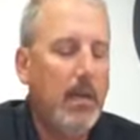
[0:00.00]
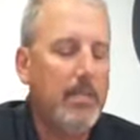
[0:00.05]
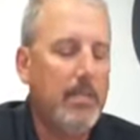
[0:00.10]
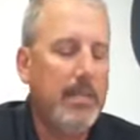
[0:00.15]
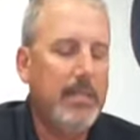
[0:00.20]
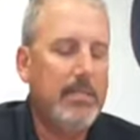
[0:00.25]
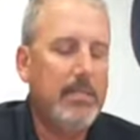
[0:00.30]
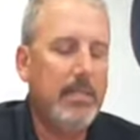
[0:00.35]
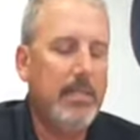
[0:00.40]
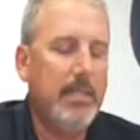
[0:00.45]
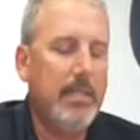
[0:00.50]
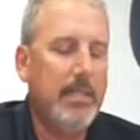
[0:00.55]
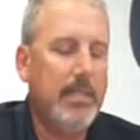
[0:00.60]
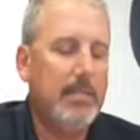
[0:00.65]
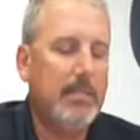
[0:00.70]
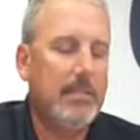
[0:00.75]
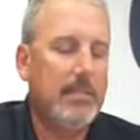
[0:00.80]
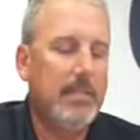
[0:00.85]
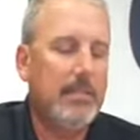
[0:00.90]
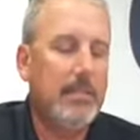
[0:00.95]
Basically,
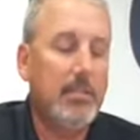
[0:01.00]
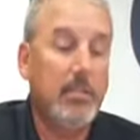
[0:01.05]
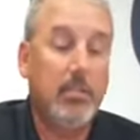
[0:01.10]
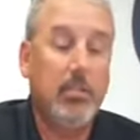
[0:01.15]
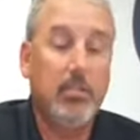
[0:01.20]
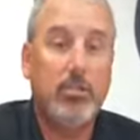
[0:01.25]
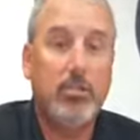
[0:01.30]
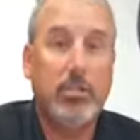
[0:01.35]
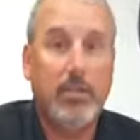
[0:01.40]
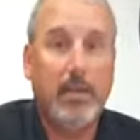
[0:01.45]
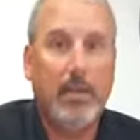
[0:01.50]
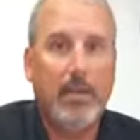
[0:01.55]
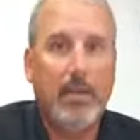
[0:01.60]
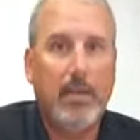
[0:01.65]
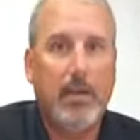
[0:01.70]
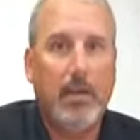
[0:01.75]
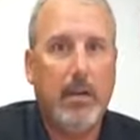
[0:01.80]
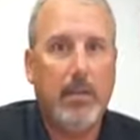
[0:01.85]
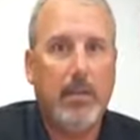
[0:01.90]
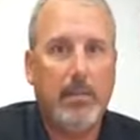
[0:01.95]
it says that you should
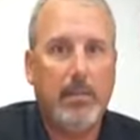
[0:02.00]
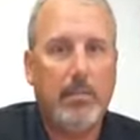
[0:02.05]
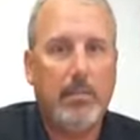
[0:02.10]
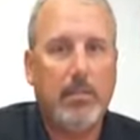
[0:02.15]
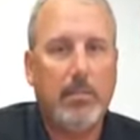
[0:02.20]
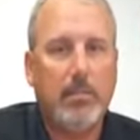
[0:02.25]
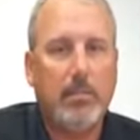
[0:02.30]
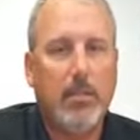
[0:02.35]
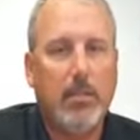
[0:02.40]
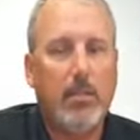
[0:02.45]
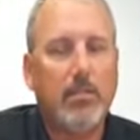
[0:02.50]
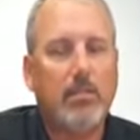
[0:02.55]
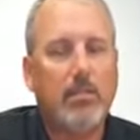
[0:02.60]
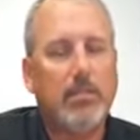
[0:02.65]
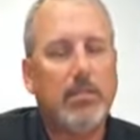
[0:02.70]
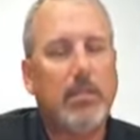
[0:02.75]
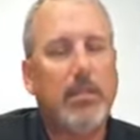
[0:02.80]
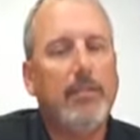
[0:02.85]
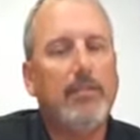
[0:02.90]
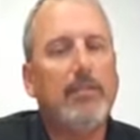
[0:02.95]
get all these
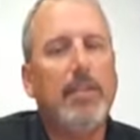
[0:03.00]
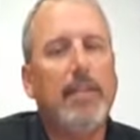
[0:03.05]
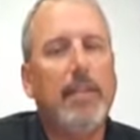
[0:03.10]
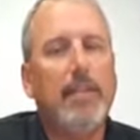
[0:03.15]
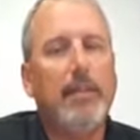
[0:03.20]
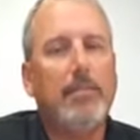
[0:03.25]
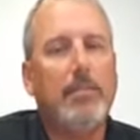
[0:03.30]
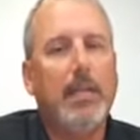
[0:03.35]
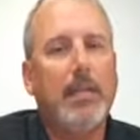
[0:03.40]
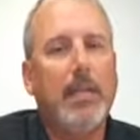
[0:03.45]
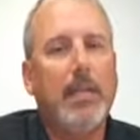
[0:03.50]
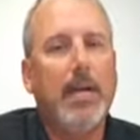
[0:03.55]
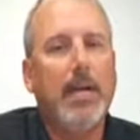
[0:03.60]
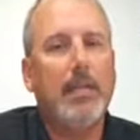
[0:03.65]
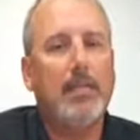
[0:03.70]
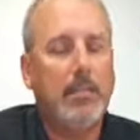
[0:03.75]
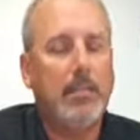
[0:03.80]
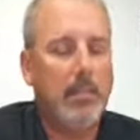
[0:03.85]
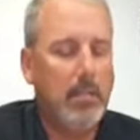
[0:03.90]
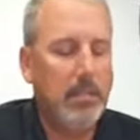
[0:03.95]
disclosures if they apply
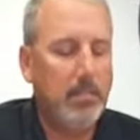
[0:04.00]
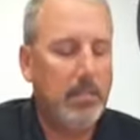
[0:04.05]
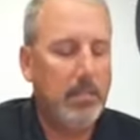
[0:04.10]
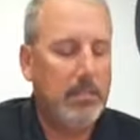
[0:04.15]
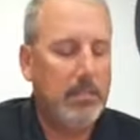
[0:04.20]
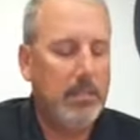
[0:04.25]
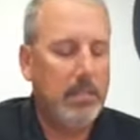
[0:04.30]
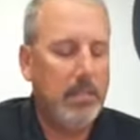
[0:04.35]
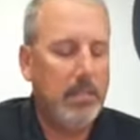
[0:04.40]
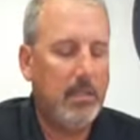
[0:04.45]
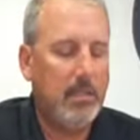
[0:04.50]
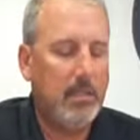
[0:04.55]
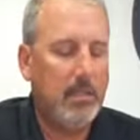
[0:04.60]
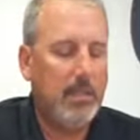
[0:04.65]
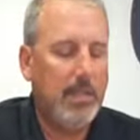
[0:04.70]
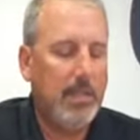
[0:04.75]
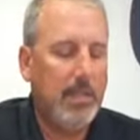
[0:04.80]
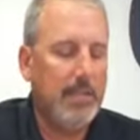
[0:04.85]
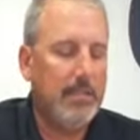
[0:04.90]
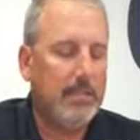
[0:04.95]
to your particular
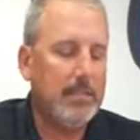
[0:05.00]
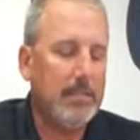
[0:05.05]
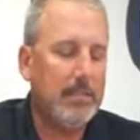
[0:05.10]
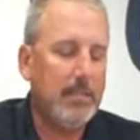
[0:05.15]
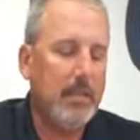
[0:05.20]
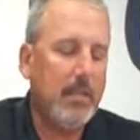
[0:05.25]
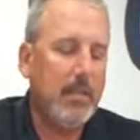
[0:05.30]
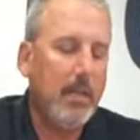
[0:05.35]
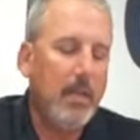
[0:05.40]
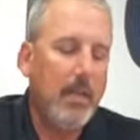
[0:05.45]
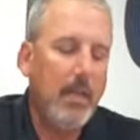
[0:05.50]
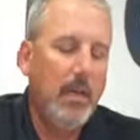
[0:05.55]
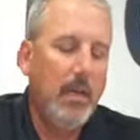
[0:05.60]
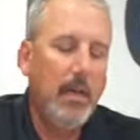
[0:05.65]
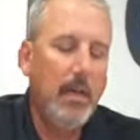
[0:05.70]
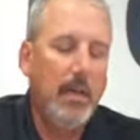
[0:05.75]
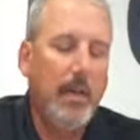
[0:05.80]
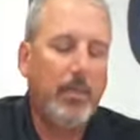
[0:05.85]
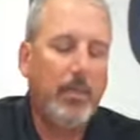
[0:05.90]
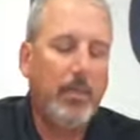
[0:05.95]
case.
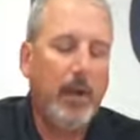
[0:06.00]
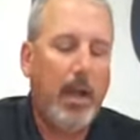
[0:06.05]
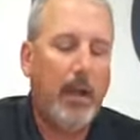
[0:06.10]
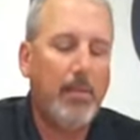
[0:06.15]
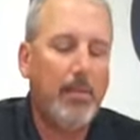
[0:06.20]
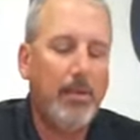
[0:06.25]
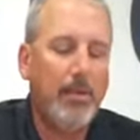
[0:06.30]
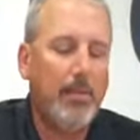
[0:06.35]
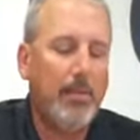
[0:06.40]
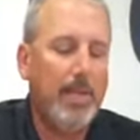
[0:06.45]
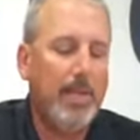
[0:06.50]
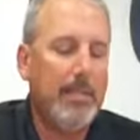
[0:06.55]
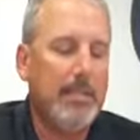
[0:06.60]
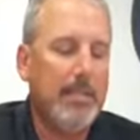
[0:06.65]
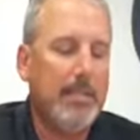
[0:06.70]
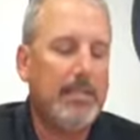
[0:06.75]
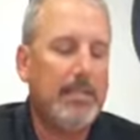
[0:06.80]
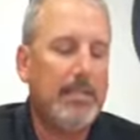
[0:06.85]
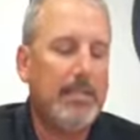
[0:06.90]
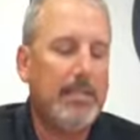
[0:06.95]
Property
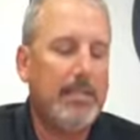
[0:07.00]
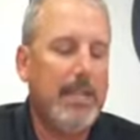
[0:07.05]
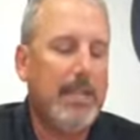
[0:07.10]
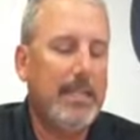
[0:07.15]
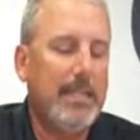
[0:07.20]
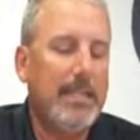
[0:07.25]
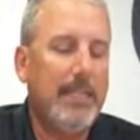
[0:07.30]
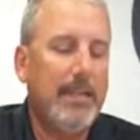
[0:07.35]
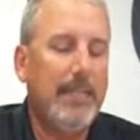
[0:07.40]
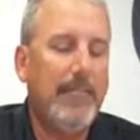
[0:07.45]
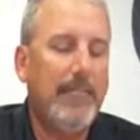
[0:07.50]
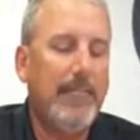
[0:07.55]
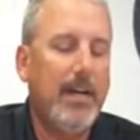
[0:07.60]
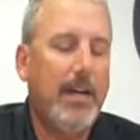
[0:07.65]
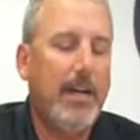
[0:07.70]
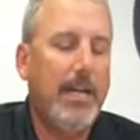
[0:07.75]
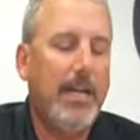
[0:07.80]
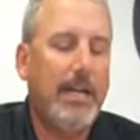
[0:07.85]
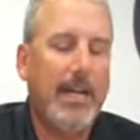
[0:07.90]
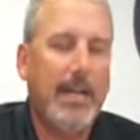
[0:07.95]
maintenance is
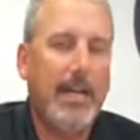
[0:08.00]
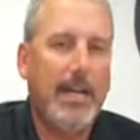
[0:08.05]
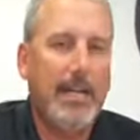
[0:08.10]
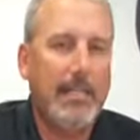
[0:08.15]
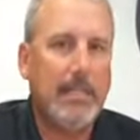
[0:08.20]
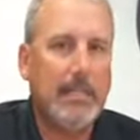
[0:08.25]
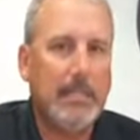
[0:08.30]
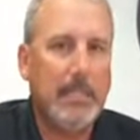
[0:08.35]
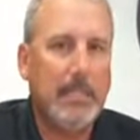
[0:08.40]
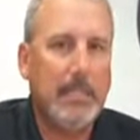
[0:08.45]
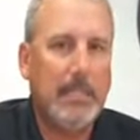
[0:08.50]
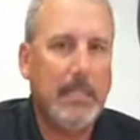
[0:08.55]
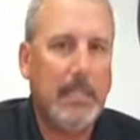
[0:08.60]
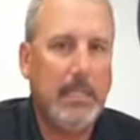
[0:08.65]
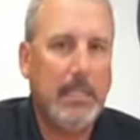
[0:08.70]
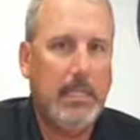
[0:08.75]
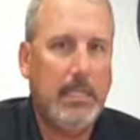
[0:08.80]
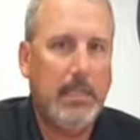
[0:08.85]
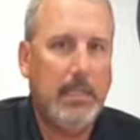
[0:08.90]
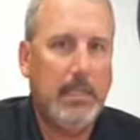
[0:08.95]
identified as
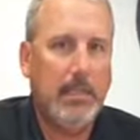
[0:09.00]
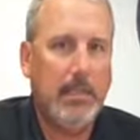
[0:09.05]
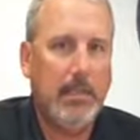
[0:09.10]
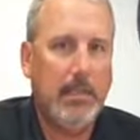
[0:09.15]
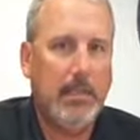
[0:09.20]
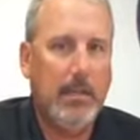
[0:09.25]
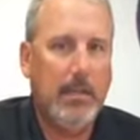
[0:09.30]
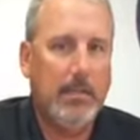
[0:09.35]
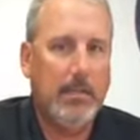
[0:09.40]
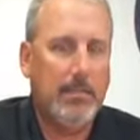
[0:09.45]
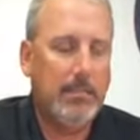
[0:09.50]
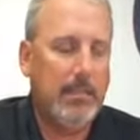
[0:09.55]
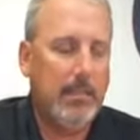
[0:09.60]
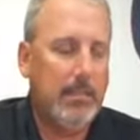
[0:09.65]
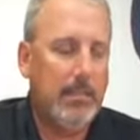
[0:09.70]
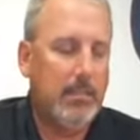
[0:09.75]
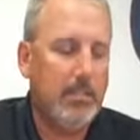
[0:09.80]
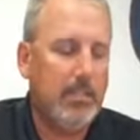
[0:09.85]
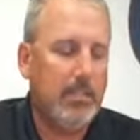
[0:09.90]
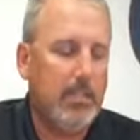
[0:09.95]
the
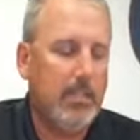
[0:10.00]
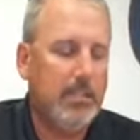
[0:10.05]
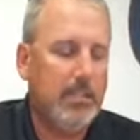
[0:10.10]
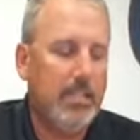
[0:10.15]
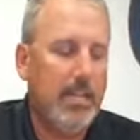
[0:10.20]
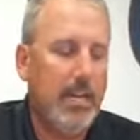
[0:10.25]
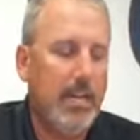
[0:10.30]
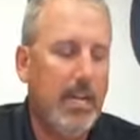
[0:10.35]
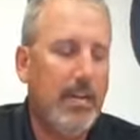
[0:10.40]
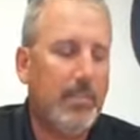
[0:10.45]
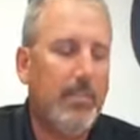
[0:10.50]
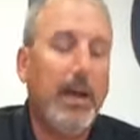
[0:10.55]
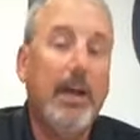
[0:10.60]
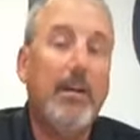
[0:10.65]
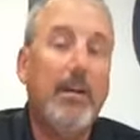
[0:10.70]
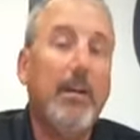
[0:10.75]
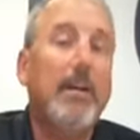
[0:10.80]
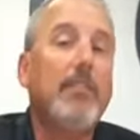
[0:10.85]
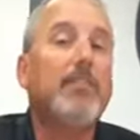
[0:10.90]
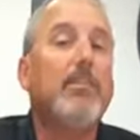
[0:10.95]
seller's job.
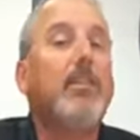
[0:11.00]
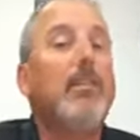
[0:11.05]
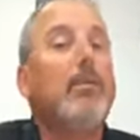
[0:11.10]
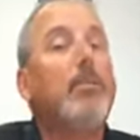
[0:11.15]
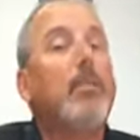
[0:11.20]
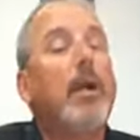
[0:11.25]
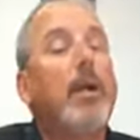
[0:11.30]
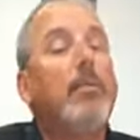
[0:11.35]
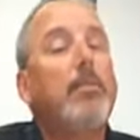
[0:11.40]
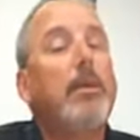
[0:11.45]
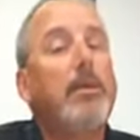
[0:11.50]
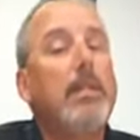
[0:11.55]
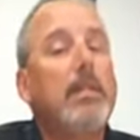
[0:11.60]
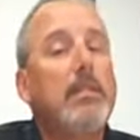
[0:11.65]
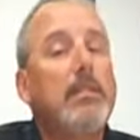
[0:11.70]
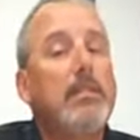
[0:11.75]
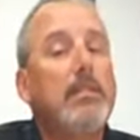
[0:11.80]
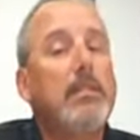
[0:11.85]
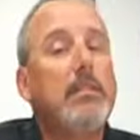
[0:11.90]
However, the property